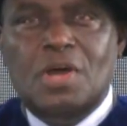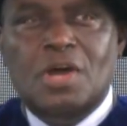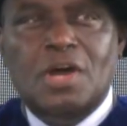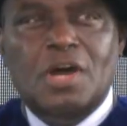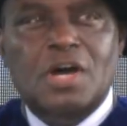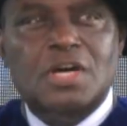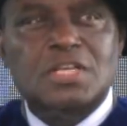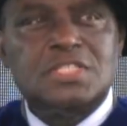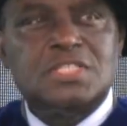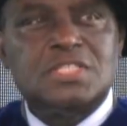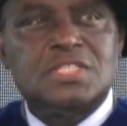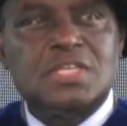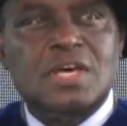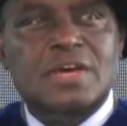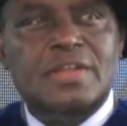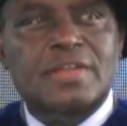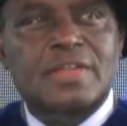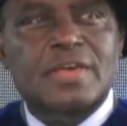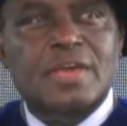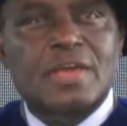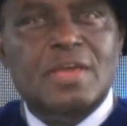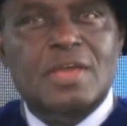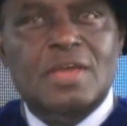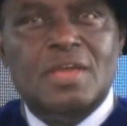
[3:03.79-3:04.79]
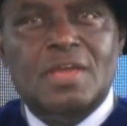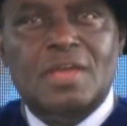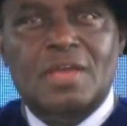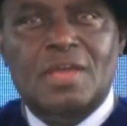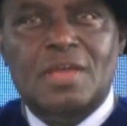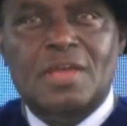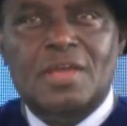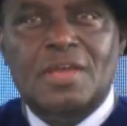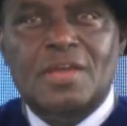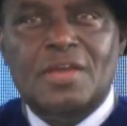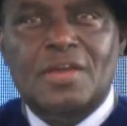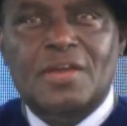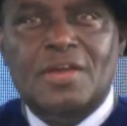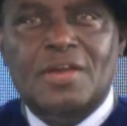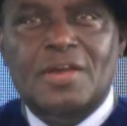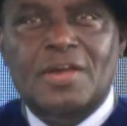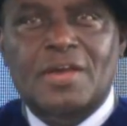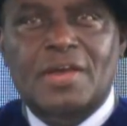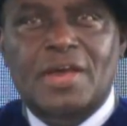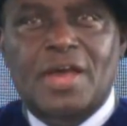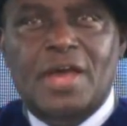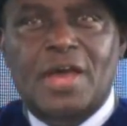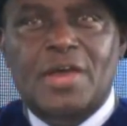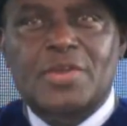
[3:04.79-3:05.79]
On Sunday,
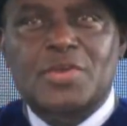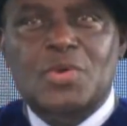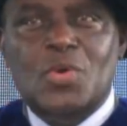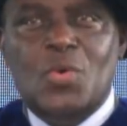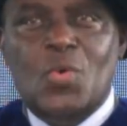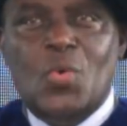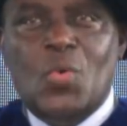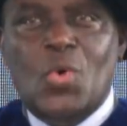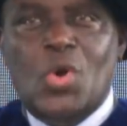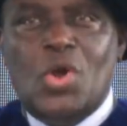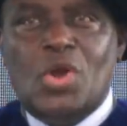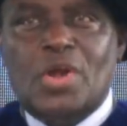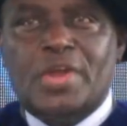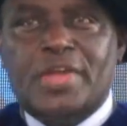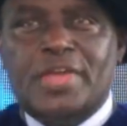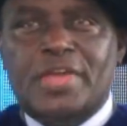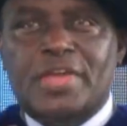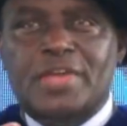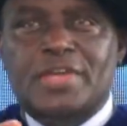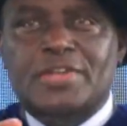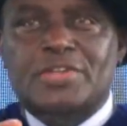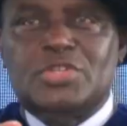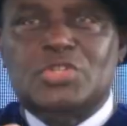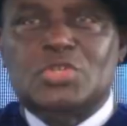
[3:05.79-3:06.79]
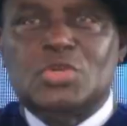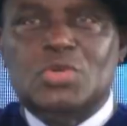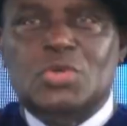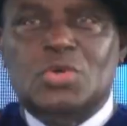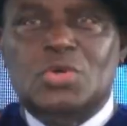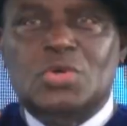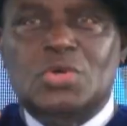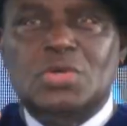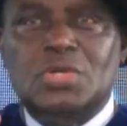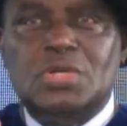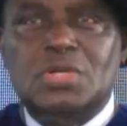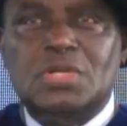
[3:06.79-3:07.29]
you walk into